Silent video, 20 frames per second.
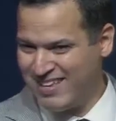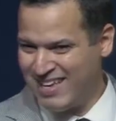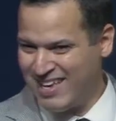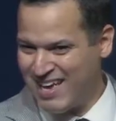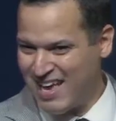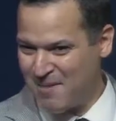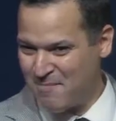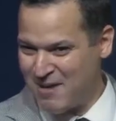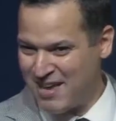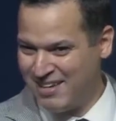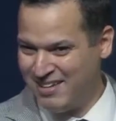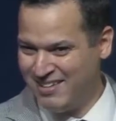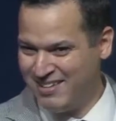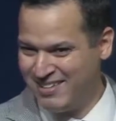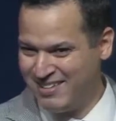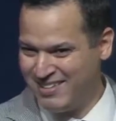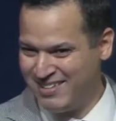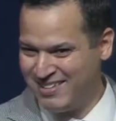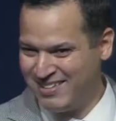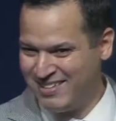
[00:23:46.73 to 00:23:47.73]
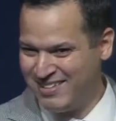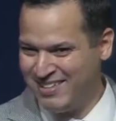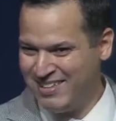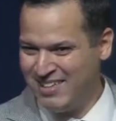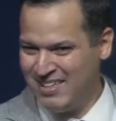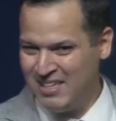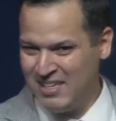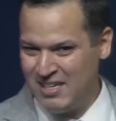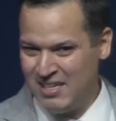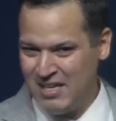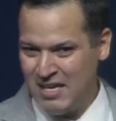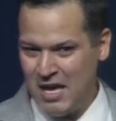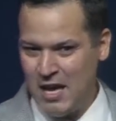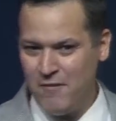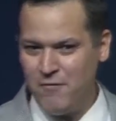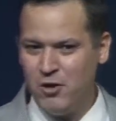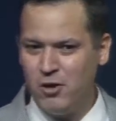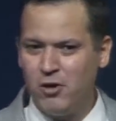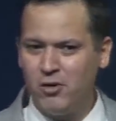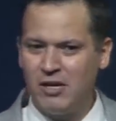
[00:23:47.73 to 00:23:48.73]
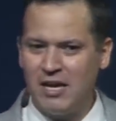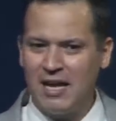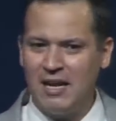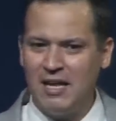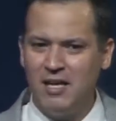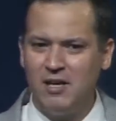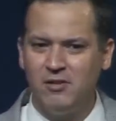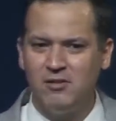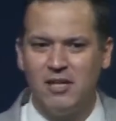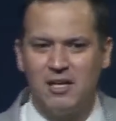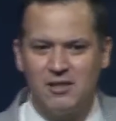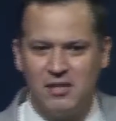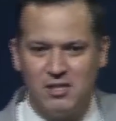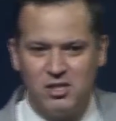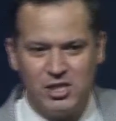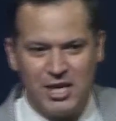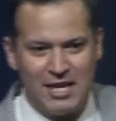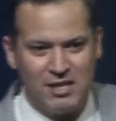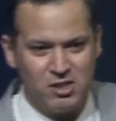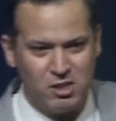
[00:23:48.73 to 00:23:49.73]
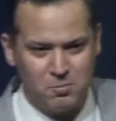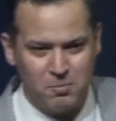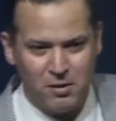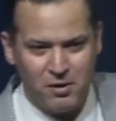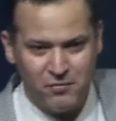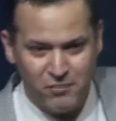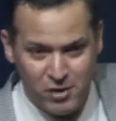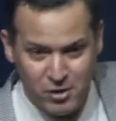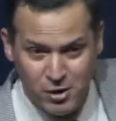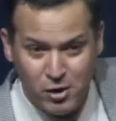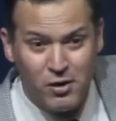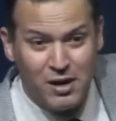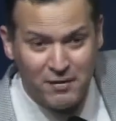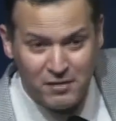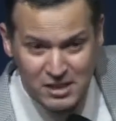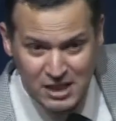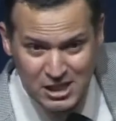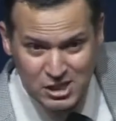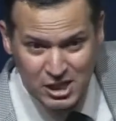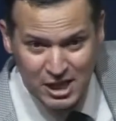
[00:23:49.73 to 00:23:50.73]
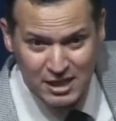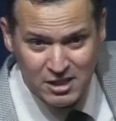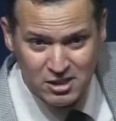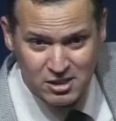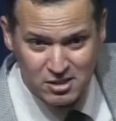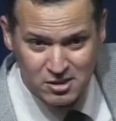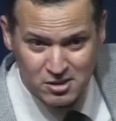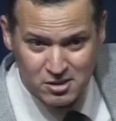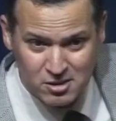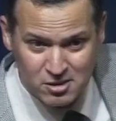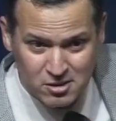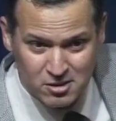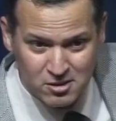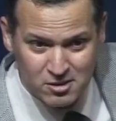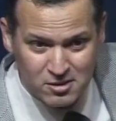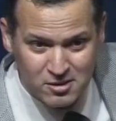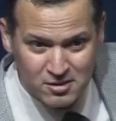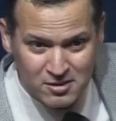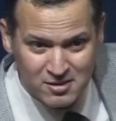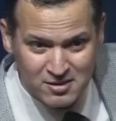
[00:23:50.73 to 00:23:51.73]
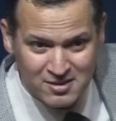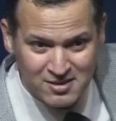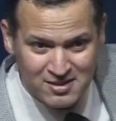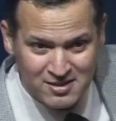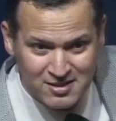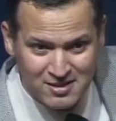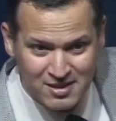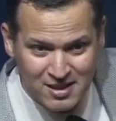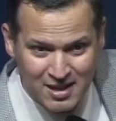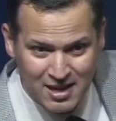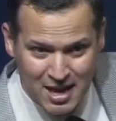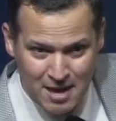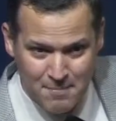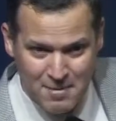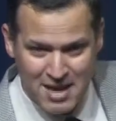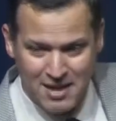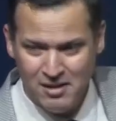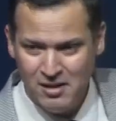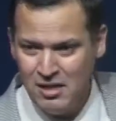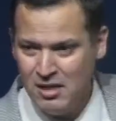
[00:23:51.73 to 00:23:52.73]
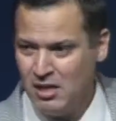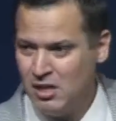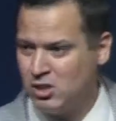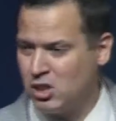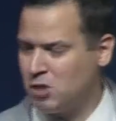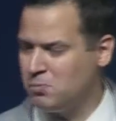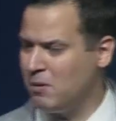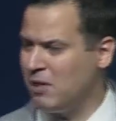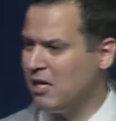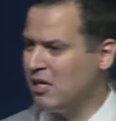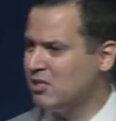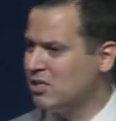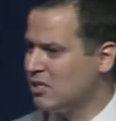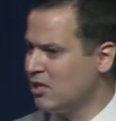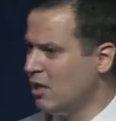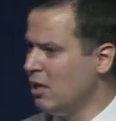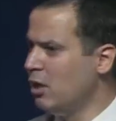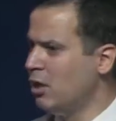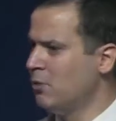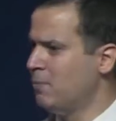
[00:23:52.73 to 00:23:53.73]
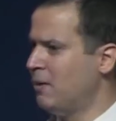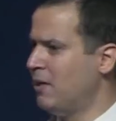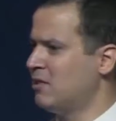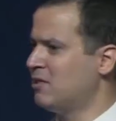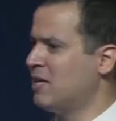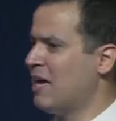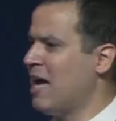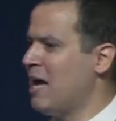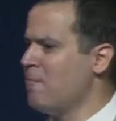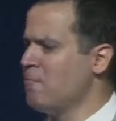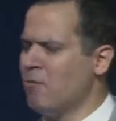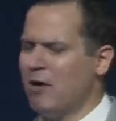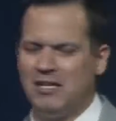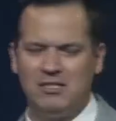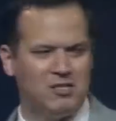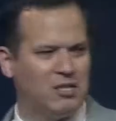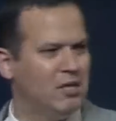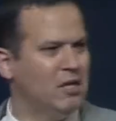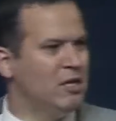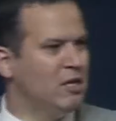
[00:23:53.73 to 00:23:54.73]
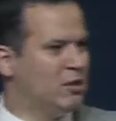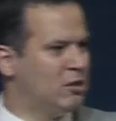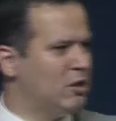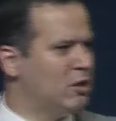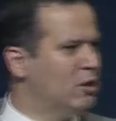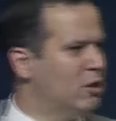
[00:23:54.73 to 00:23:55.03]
Amen. If you don't get healed, nothing changes. But if you do, everything changes. Amen. Just because it's a little bit of time wasted, you